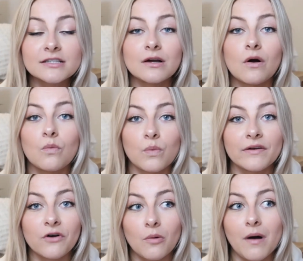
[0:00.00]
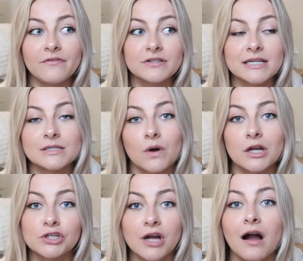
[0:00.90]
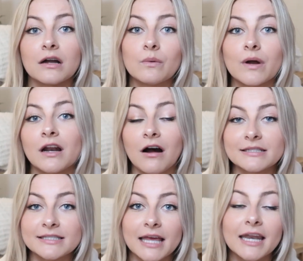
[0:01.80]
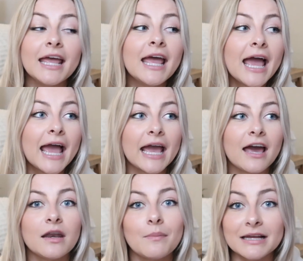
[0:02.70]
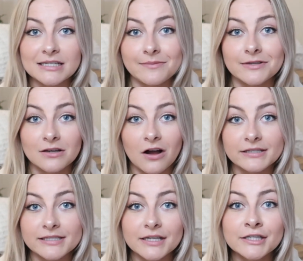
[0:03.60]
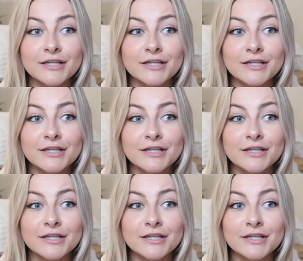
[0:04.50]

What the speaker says: So we have home offices, one in Chicago and one in Austin, and my team is in Austin.